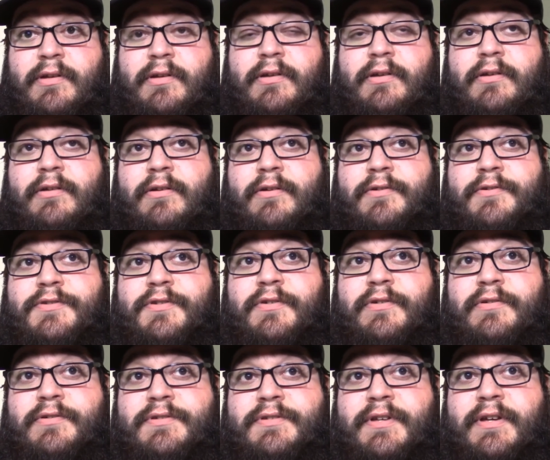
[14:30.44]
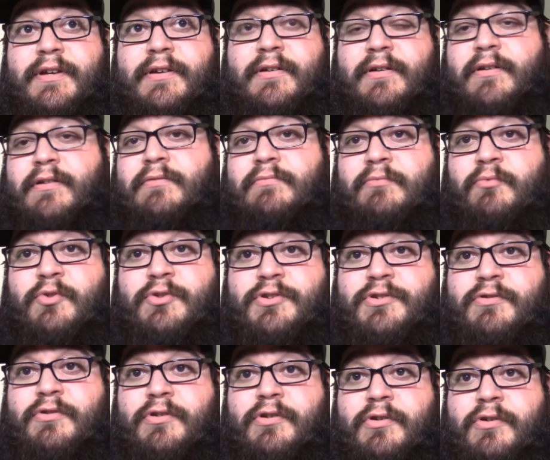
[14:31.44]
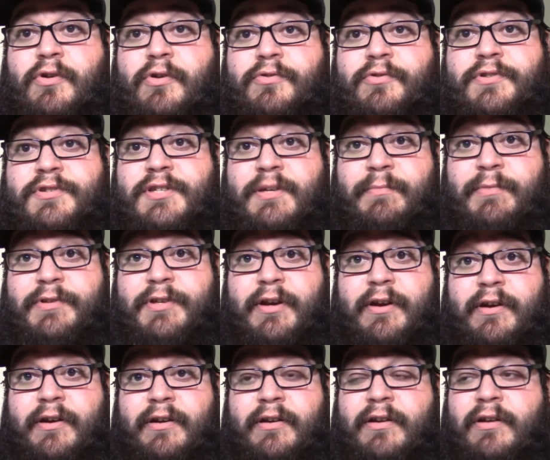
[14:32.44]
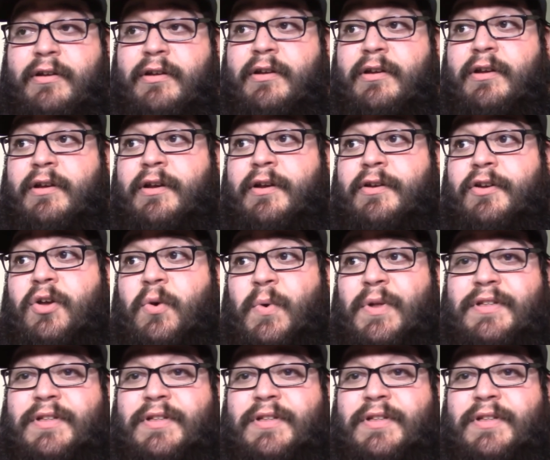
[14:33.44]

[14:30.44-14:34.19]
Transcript: you know. So it's like, oh, we're just gonna go to a cemetery, you know.